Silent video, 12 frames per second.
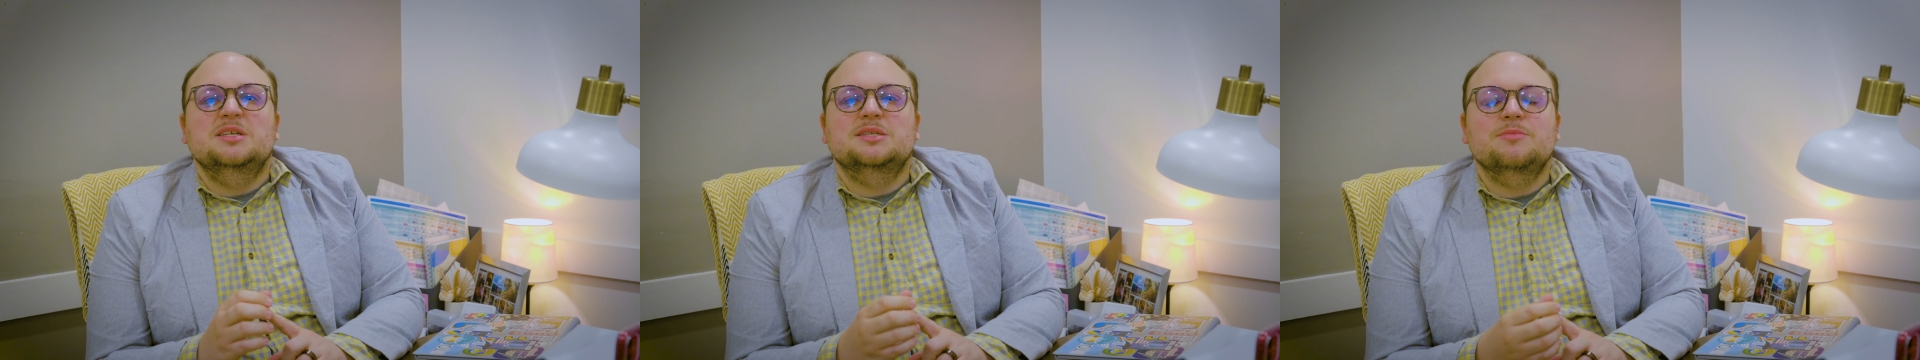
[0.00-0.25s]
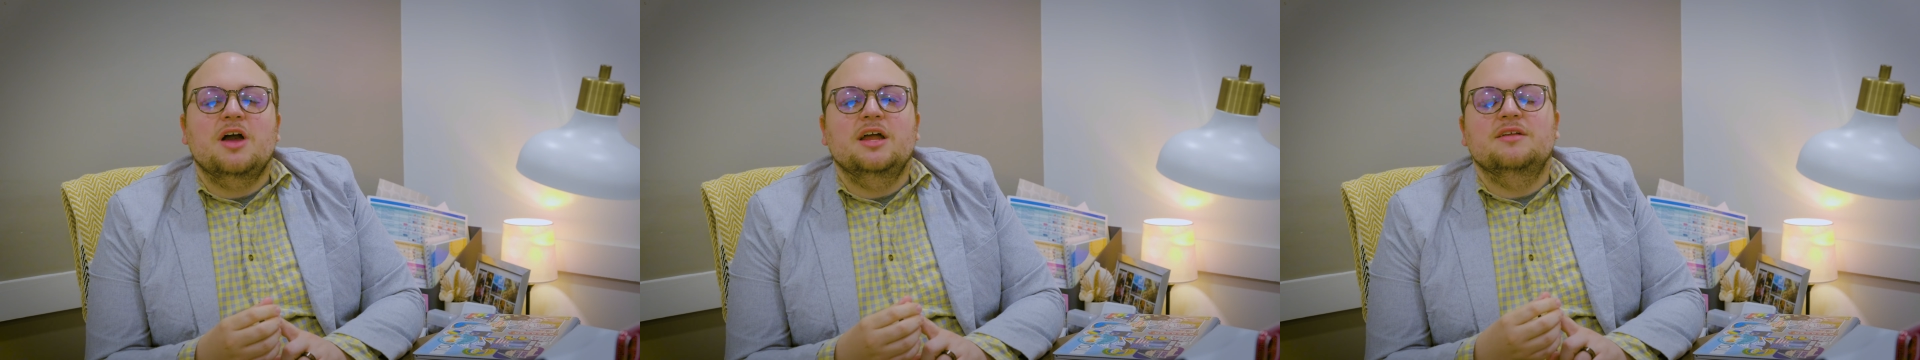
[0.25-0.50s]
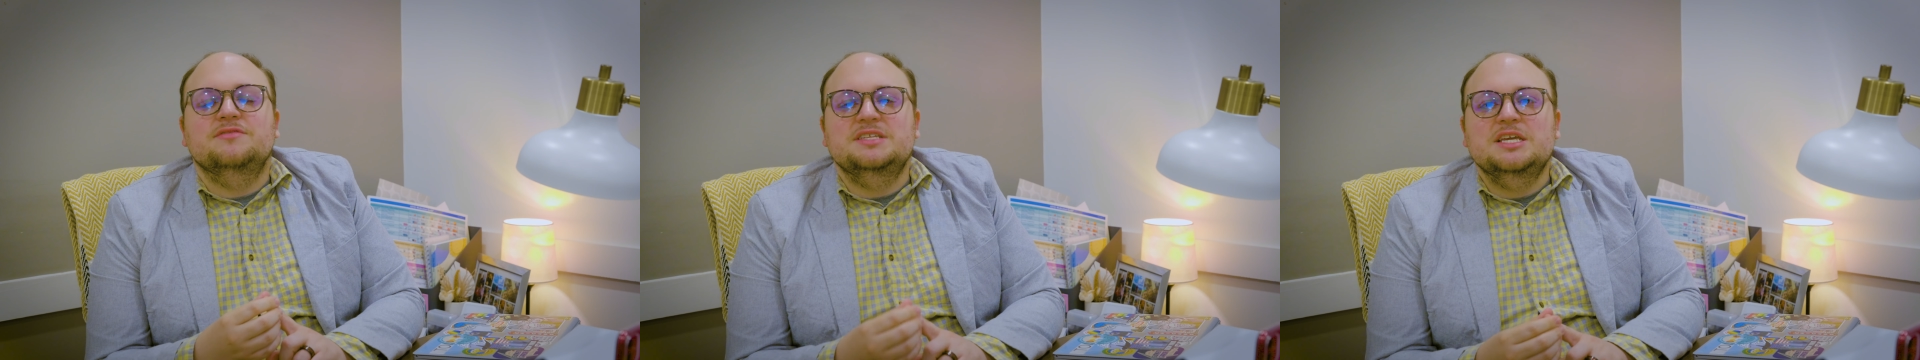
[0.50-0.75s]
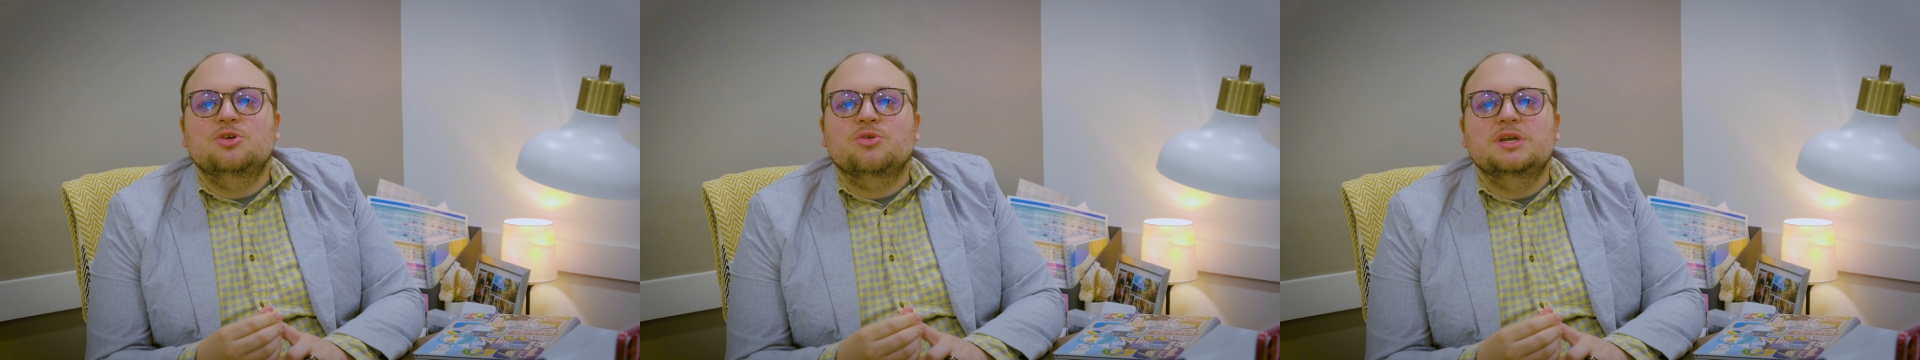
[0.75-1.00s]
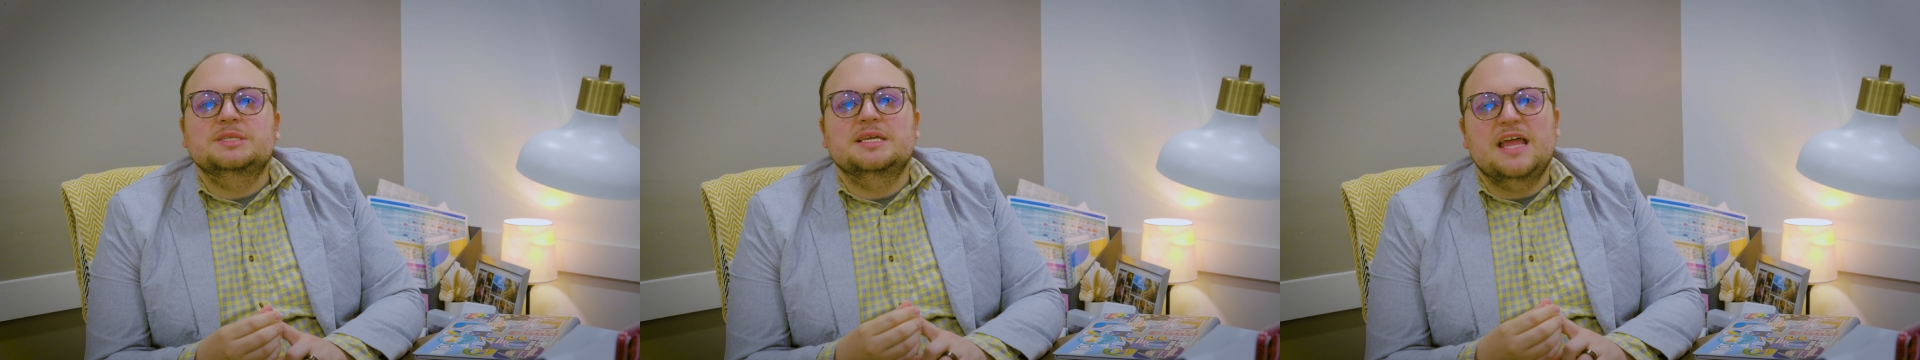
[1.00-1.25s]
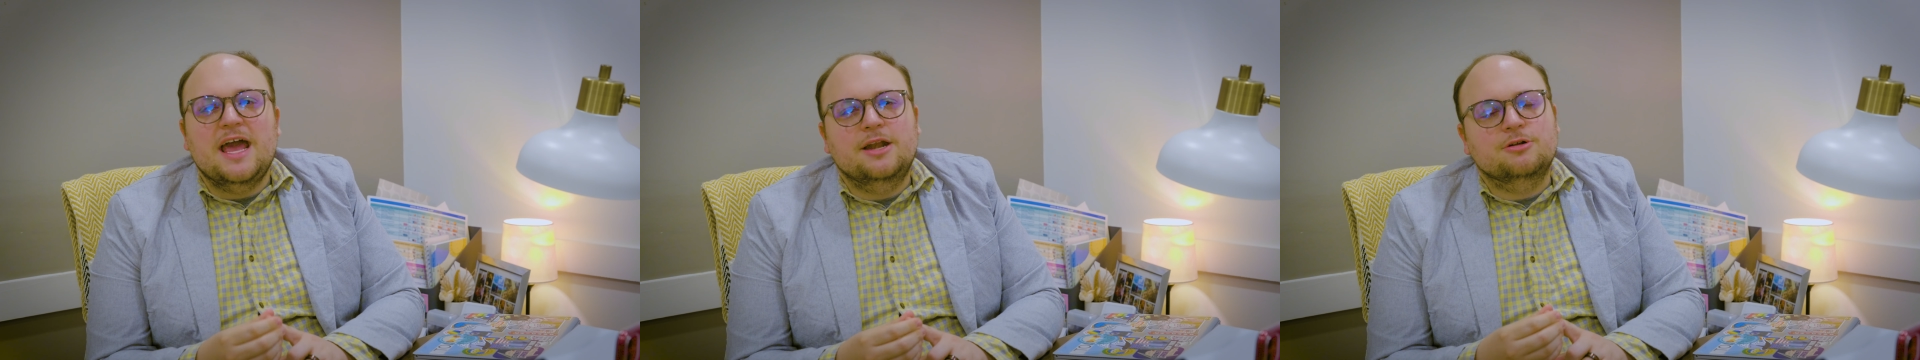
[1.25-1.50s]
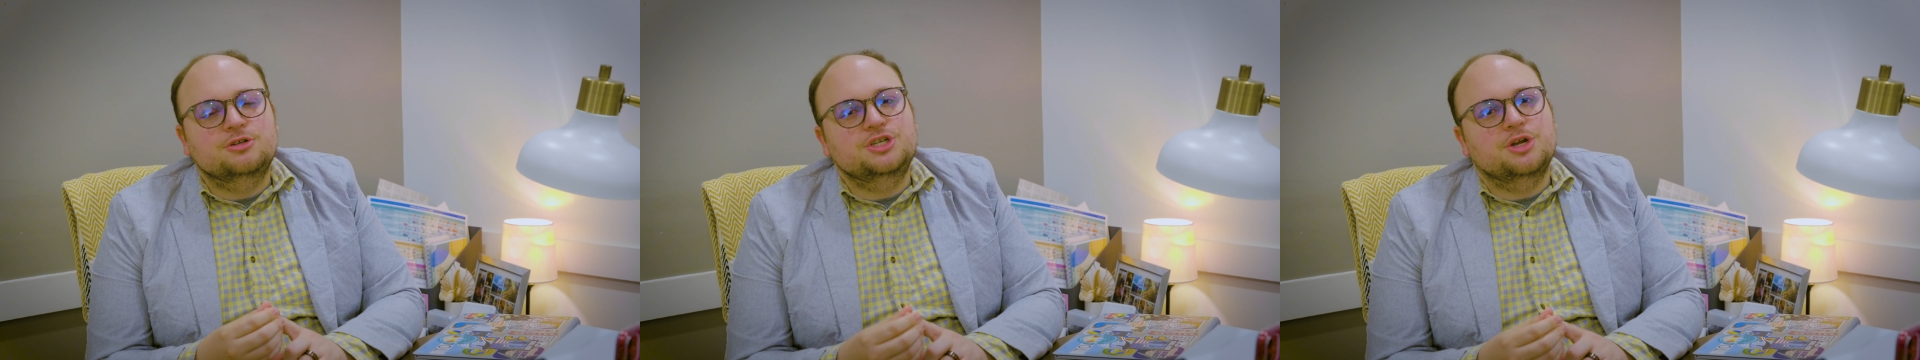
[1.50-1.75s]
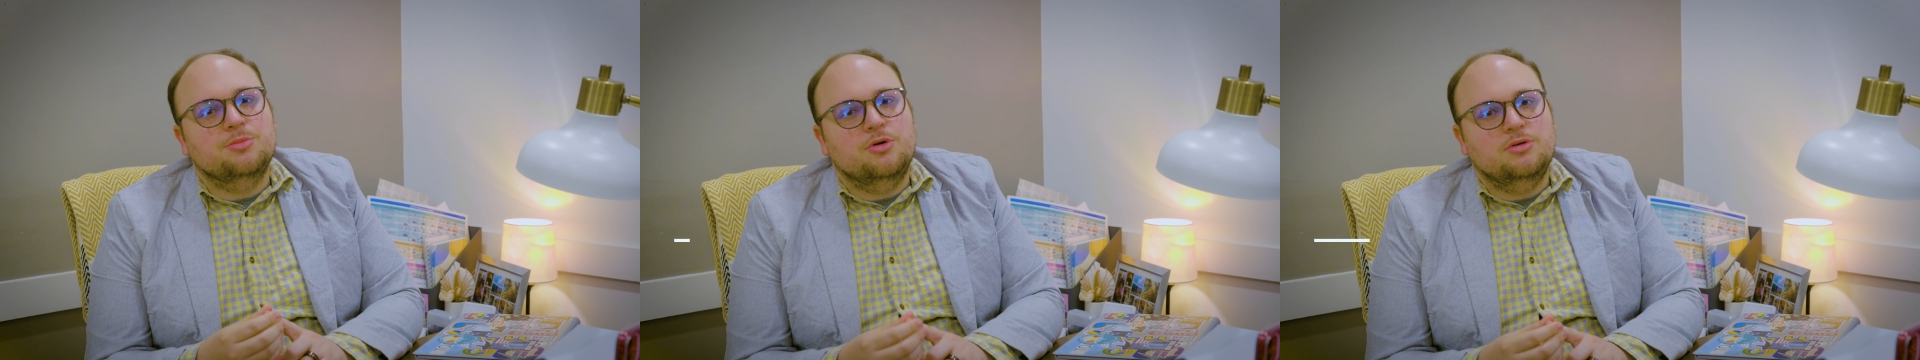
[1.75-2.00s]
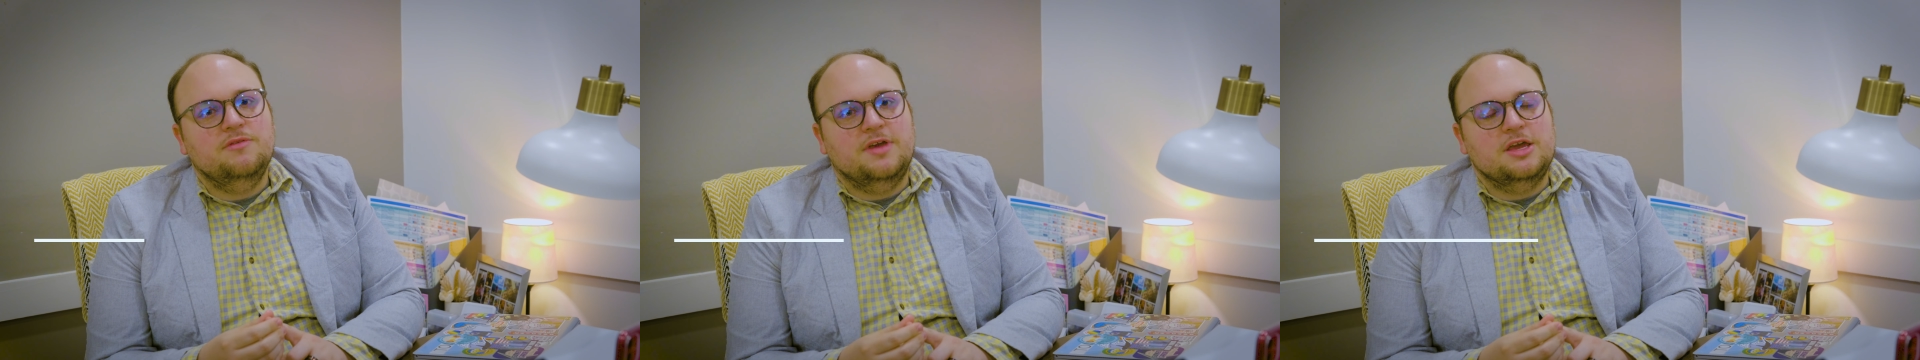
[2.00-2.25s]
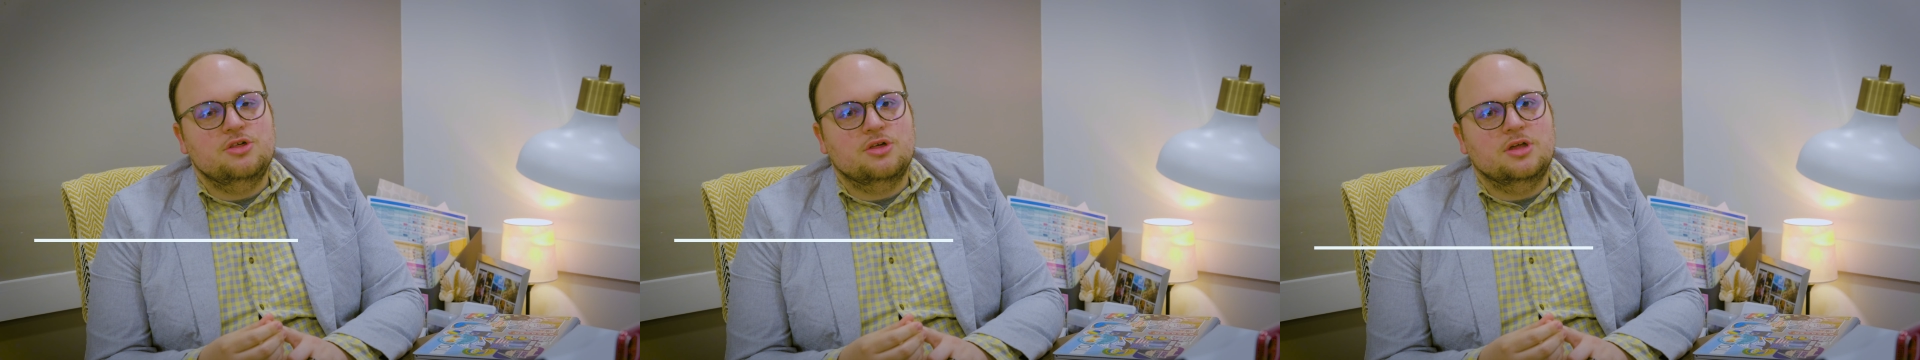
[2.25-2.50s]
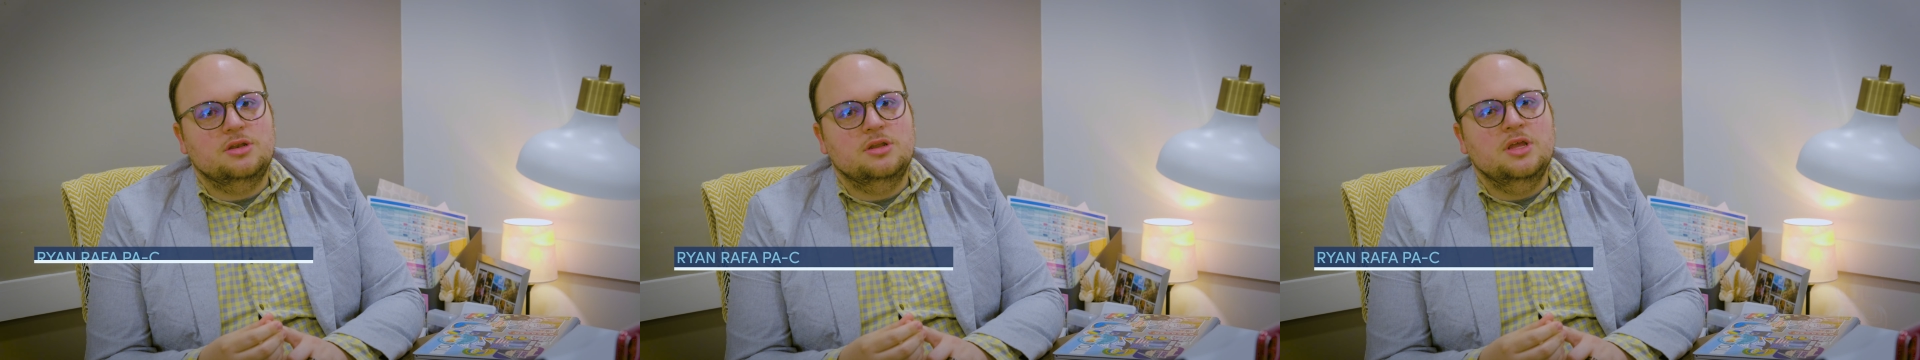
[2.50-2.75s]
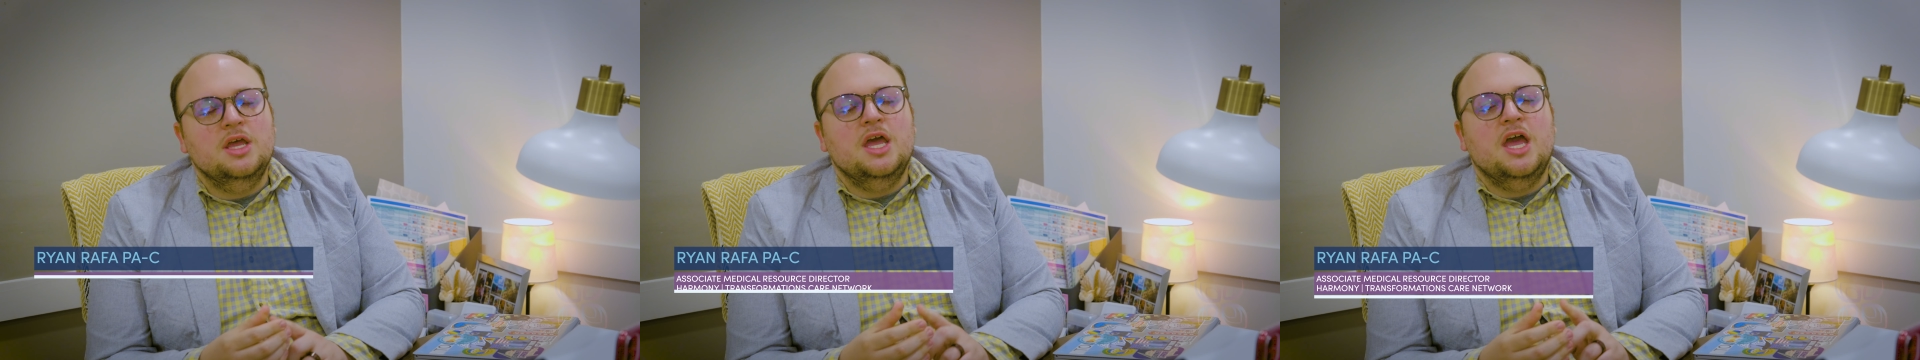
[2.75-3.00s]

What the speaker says: some kind of decrease in energy or motivation.